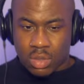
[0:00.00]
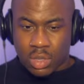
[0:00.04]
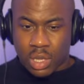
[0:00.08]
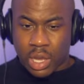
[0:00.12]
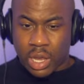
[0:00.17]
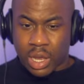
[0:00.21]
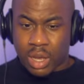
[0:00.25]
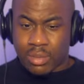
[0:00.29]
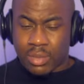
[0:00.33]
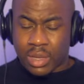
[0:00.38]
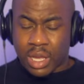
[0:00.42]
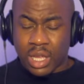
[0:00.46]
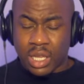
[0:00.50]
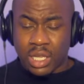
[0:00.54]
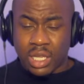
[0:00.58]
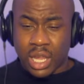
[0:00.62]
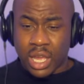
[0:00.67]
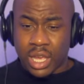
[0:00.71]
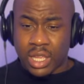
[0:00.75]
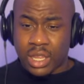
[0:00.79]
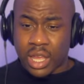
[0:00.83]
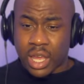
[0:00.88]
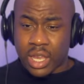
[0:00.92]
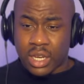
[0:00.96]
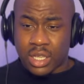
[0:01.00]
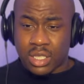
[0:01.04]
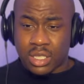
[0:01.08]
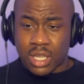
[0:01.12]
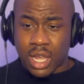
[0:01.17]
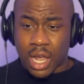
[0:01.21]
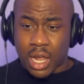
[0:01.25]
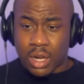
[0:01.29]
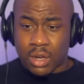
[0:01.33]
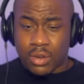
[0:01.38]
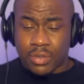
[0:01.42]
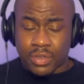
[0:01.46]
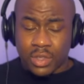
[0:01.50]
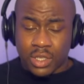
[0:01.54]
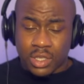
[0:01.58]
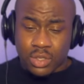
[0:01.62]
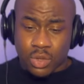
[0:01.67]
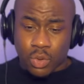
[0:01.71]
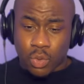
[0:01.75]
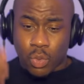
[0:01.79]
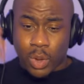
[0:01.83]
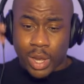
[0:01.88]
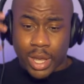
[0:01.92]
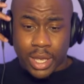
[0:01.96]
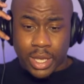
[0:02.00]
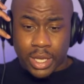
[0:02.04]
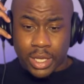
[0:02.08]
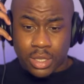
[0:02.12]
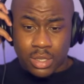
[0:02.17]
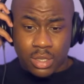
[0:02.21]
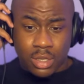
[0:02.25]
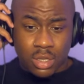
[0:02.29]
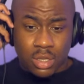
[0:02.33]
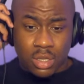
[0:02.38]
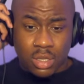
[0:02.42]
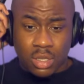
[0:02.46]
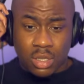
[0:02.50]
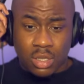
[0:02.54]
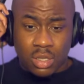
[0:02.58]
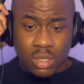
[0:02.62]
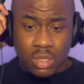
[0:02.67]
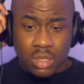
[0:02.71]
Damn, they laid that entire fleet to waste.